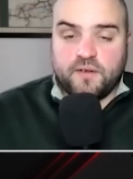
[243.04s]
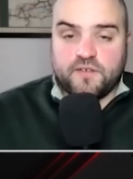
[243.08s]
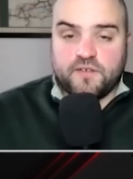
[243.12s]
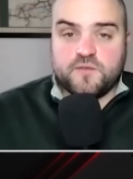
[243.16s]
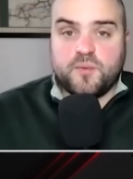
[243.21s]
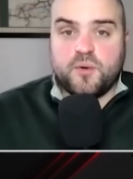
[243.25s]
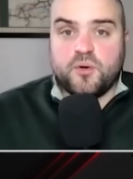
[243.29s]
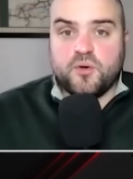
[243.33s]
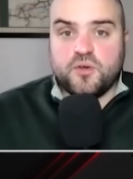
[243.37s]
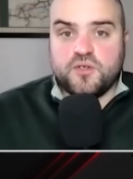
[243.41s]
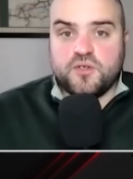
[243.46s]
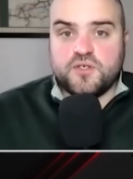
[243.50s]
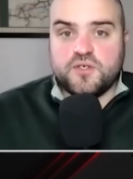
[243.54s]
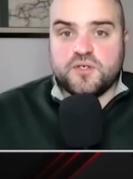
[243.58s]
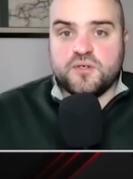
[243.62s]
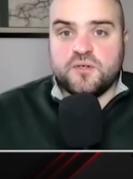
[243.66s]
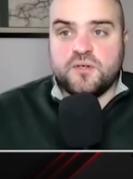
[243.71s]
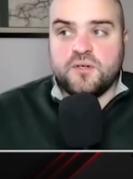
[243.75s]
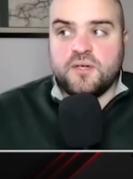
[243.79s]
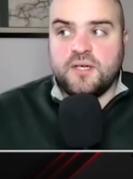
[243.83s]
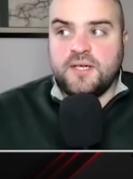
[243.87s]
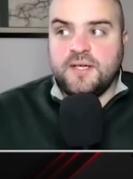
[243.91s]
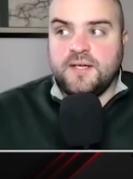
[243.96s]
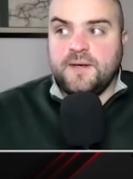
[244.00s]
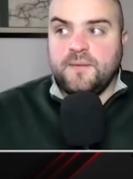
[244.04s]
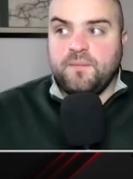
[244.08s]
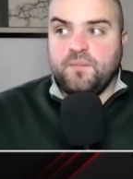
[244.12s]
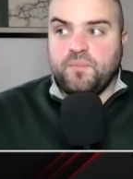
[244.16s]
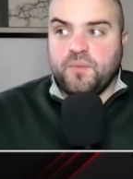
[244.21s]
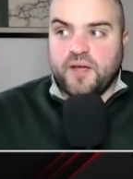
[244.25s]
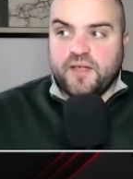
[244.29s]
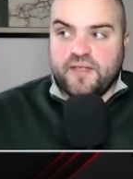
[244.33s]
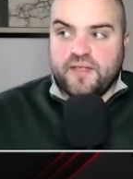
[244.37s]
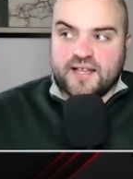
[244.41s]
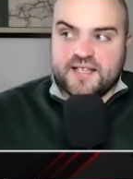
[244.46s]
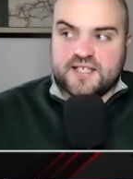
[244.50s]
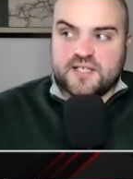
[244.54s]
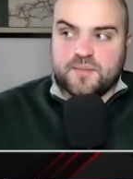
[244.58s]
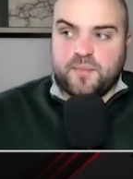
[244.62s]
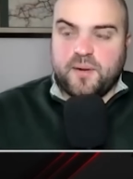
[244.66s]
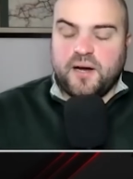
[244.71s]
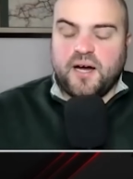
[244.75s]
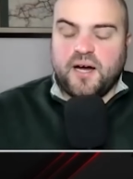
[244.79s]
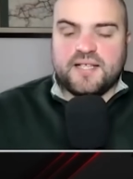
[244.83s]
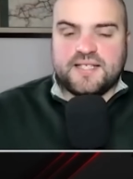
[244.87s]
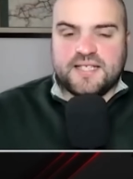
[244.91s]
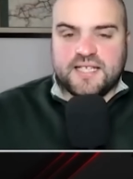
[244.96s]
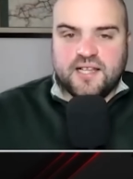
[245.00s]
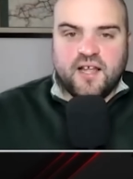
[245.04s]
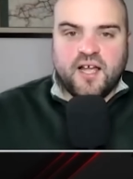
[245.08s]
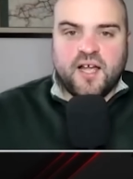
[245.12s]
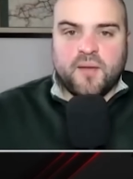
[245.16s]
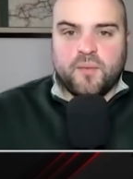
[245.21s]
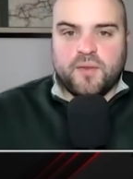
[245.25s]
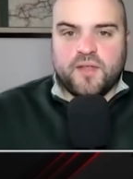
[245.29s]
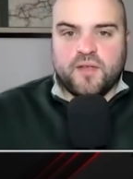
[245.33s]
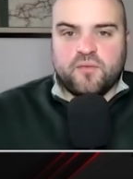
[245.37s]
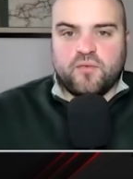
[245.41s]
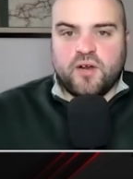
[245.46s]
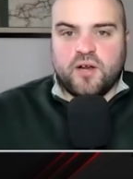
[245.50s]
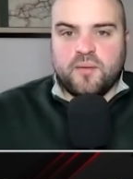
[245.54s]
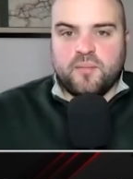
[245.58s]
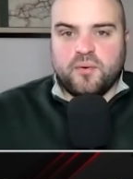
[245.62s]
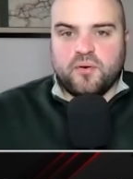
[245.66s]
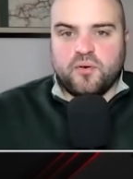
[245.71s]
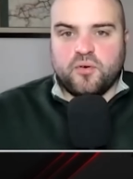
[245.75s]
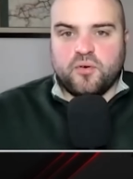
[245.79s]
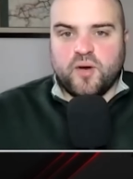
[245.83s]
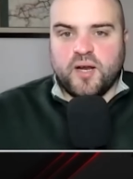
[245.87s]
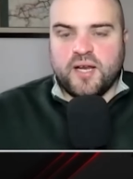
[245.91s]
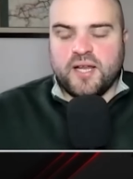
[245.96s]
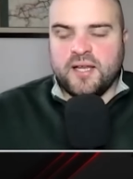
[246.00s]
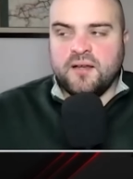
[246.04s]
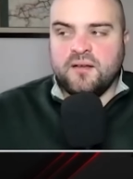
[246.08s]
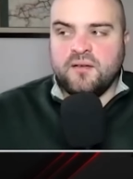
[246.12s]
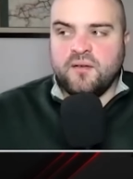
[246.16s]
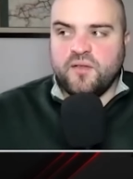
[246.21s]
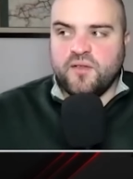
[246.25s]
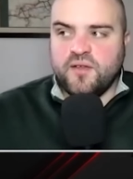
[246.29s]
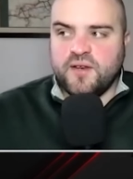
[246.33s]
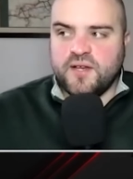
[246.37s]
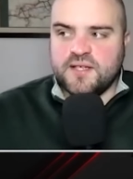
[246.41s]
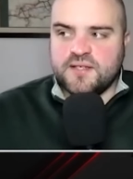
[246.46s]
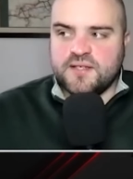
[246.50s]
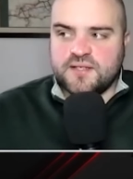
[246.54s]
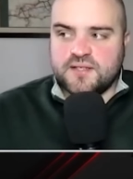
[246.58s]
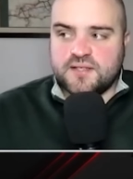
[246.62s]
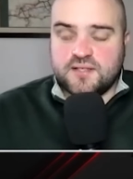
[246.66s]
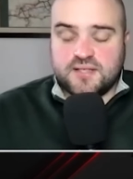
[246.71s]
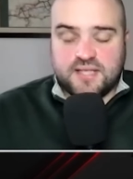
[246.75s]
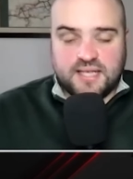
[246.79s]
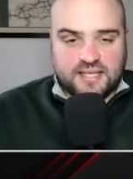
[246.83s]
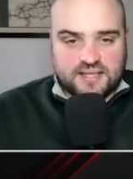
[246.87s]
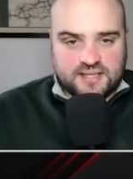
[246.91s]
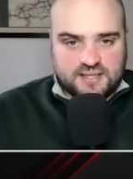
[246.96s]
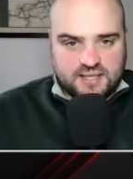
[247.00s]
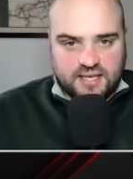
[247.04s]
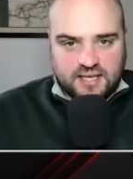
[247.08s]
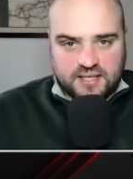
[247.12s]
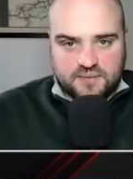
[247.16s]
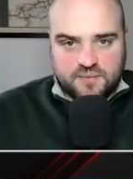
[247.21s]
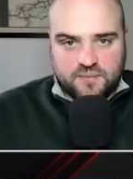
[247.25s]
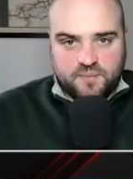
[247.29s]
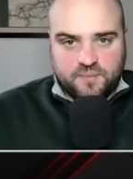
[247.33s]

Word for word: I've spoken to, I think there's a party line within Red Bull already that is it's, it's.